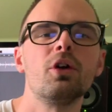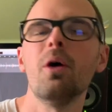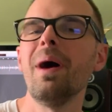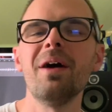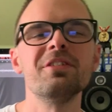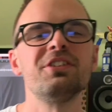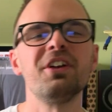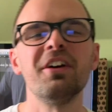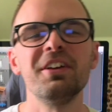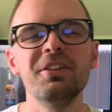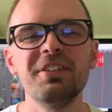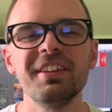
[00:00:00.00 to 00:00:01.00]
go out and
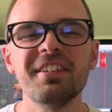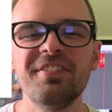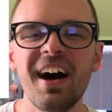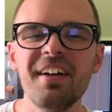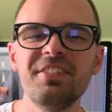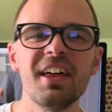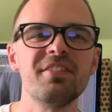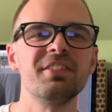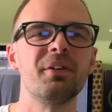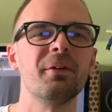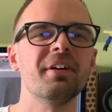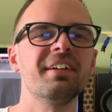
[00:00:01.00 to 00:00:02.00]
start using the
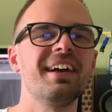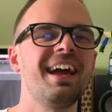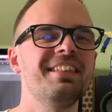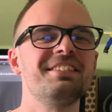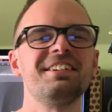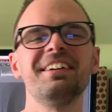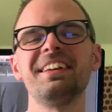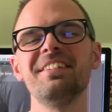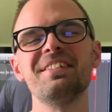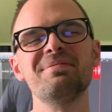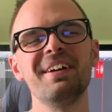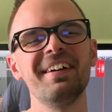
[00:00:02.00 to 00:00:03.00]
5-7 chord, and start
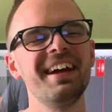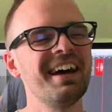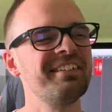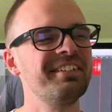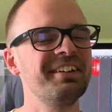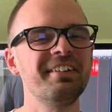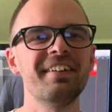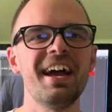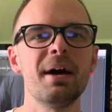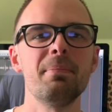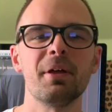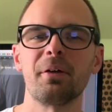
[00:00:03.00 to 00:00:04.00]
giving Mary Had a Little
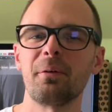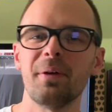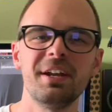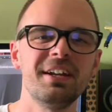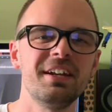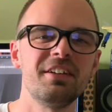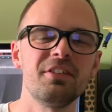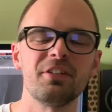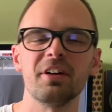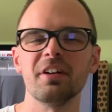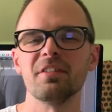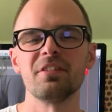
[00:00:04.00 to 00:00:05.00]
Lamb the credit it
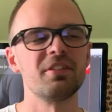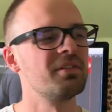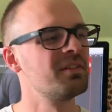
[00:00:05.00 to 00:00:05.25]
deserves.